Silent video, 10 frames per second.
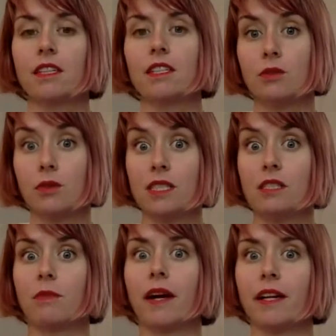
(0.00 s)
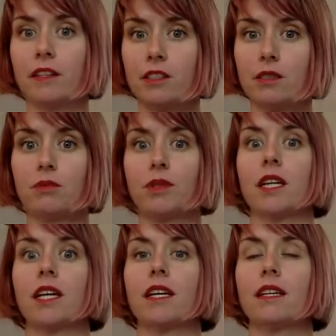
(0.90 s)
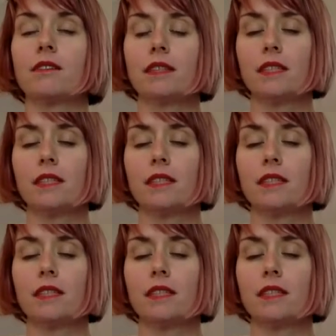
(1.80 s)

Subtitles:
to inspire, to bring in,